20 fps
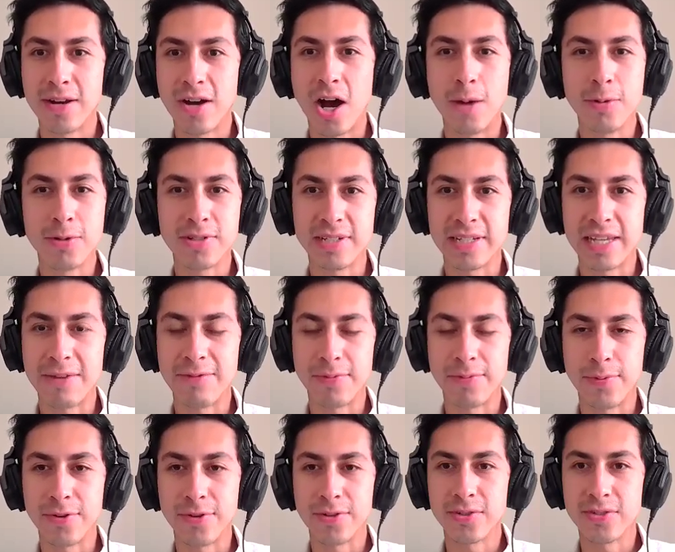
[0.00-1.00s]
Obviously, every
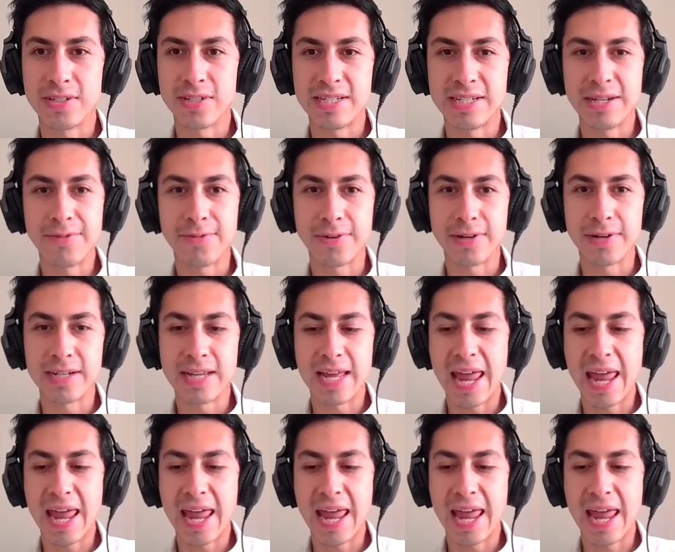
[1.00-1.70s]
person is different.